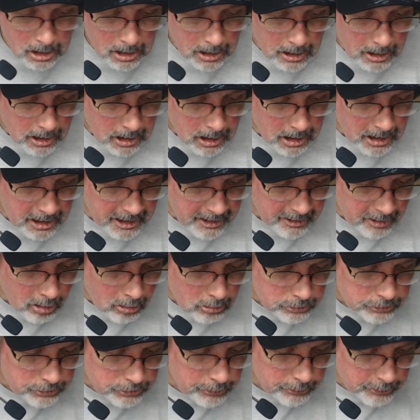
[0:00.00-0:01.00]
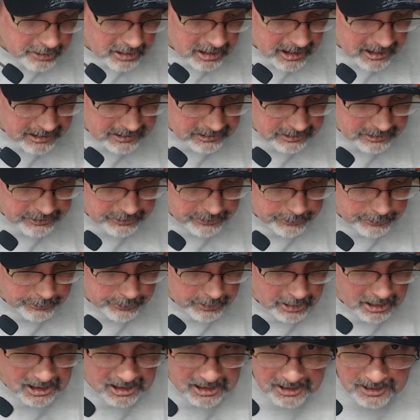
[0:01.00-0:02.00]
I also would like to
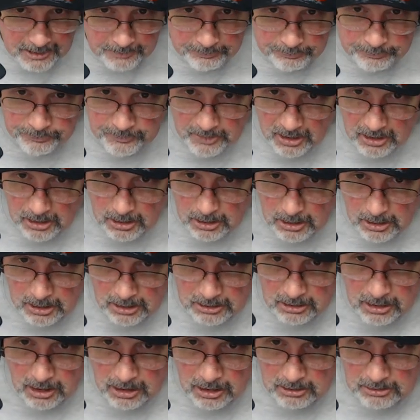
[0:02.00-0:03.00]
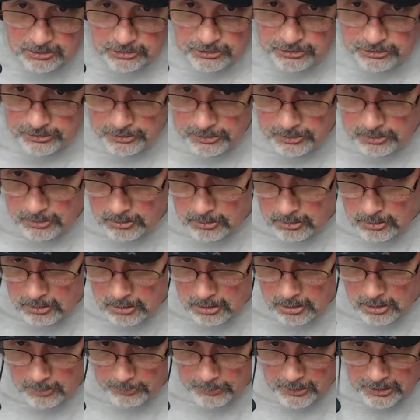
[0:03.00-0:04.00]
um, acknowledge
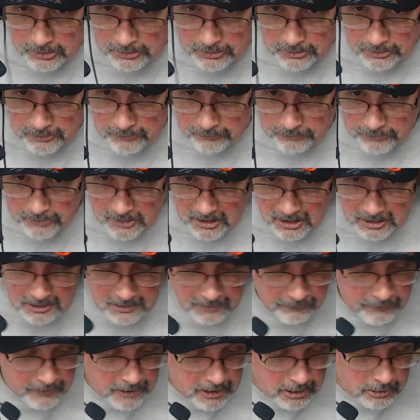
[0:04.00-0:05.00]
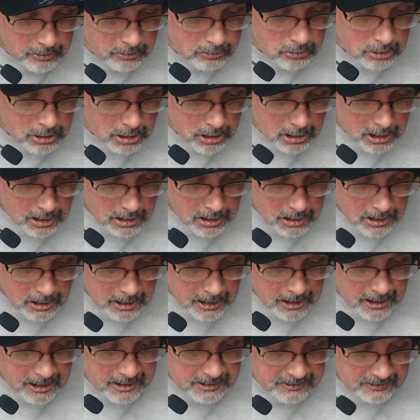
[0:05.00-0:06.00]
the person who did the video.
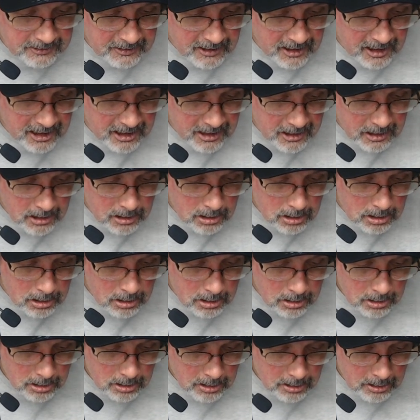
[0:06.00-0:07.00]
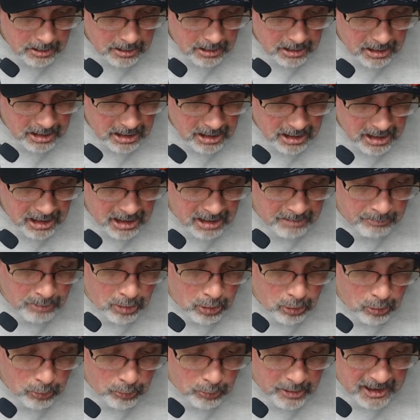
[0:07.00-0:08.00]
It's
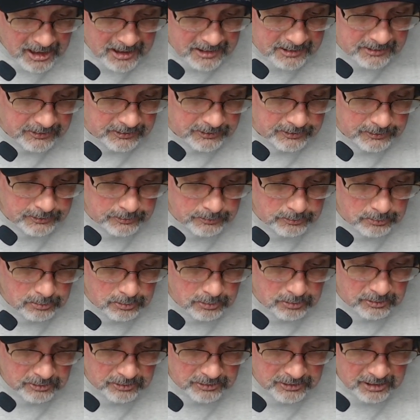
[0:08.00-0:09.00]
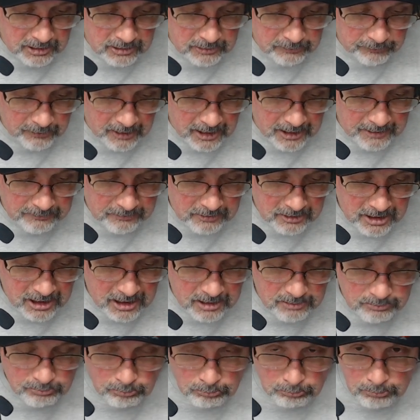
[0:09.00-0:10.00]
MOS
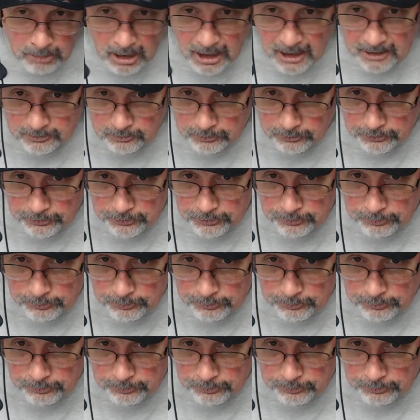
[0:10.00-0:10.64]
6510 Models